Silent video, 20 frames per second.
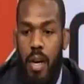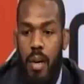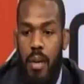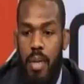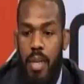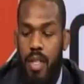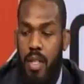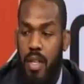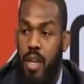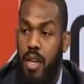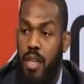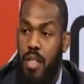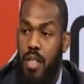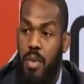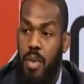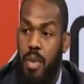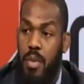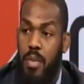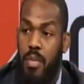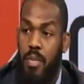he's lost to
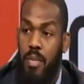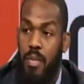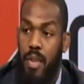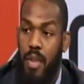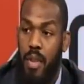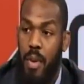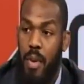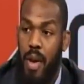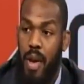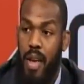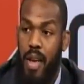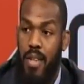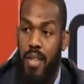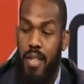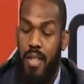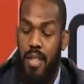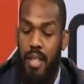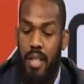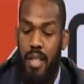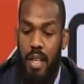me in the
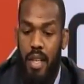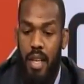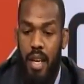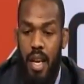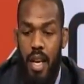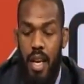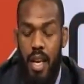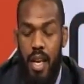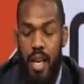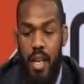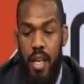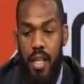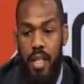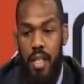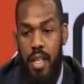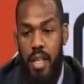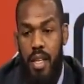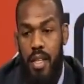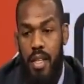past, and